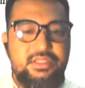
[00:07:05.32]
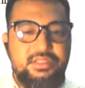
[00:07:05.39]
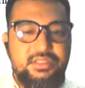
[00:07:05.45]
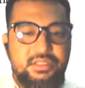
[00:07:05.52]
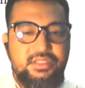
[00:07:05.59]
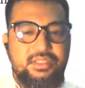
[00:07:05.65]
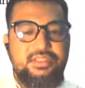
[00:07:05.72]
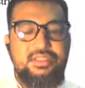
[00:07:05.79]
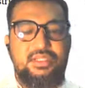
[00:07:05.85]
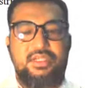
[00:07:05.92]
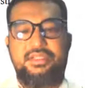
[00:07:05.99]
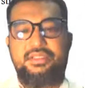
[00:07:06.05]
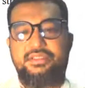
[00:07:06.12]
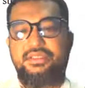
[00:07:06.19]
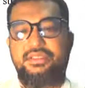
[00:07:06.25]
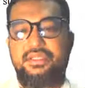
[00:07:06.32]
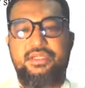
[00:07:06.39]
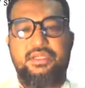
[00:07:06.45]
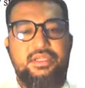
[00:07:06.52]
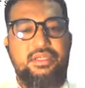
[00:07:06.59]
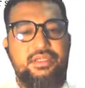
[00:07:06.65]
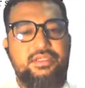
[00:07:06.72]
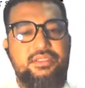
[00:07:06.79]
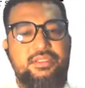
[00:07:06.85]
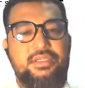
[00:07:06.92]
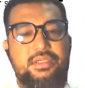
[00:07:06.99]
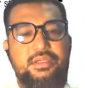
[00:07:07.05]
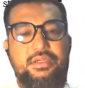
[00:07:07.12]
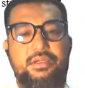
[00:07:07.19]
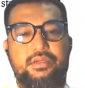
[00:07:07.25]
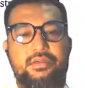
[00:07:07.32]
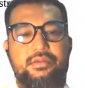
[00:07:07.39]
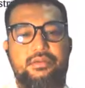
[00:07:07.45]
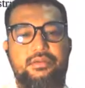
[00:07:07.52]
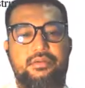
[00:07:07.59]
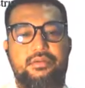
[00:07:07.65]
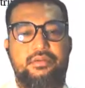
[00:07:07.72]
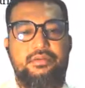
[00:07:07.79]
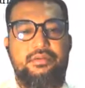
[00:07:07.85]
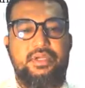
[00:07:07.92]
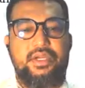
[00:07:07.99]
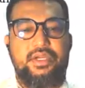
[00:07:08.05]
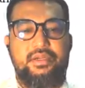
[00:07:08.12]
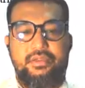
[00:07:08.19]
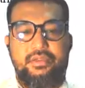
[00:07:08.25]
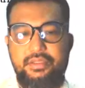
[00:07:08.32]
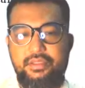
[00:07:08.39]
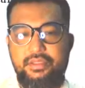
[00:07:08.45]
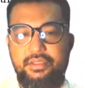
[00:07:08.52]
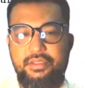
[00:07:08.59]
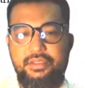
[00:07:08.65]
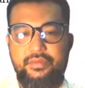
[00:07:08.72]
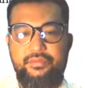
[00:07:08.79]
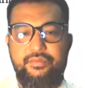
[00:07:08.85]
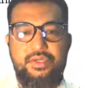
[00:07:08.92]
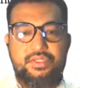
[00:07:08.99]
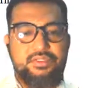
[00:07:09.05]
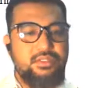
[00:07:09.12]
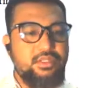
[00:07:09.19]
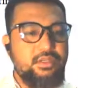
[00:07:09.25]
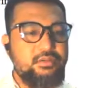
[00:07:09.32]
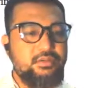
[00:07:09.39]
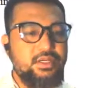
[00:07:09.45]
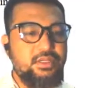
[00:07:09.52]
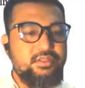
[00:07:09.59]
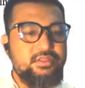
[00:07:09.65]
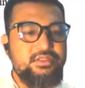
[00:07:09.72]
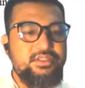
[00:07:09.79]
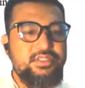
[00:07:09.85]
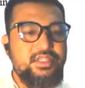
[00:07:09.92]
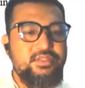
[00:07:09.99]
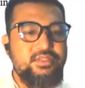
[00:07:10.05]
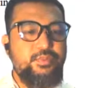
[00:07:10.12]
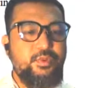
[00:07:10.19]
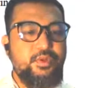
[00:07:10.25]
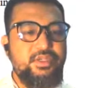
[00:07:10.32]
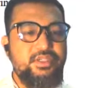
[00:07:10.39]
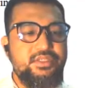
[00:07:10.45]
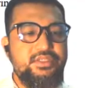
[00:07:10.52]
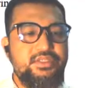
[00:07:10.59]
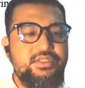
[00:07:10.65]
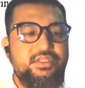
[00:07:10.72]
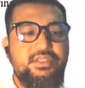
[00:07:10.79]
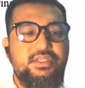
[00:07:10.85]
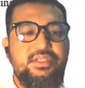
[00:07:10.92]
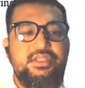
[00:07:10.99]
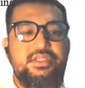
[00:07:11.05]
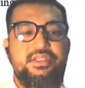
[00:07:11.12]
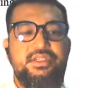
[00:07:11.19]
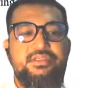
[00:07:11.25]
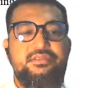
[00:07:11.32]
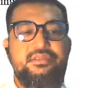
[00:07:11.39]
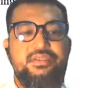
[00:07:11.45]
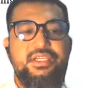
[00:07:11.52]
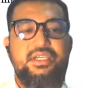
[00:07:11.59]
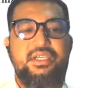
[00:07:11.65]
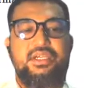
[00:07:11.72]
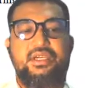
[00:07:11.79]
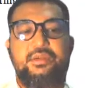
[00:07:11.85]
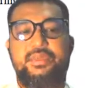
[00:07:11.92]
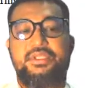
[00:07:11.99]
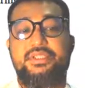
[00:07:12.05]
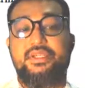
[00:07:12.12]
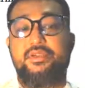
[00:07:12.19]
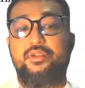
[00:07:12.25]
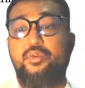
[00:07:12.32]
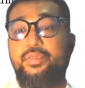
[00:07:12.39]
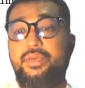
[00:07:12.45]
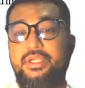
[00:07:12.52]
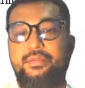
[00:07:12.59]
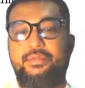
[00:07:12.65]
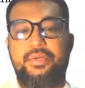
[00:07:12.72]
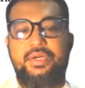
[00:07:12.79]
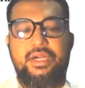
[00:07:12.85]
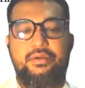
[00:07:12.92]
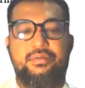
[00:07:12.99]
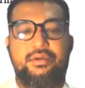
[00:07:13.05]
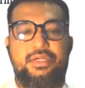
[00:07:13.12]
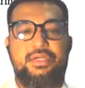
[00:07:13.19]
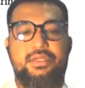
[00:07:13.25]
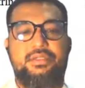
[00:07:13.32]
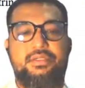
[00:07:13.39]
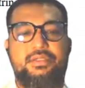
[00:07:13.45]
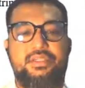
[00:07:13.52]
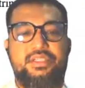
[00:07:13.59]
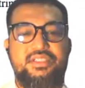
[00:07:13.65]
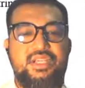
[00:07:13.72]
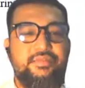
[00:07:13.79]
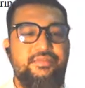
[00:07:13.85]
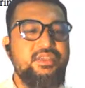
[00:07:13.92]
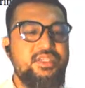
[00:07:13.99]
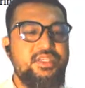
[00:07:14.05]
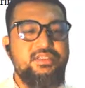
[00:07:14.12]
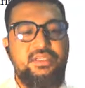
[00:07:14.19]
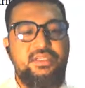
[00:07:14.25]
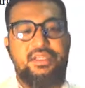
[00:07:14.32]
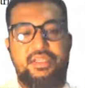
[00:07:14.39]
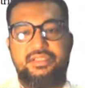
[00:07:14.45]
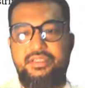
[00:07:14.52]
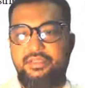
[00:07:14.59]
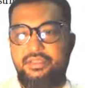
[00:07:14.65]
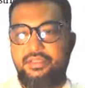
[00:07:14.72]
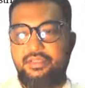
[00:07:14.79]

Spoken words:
the result is can give water around 6.3 meter cubic per hour. This efficiency is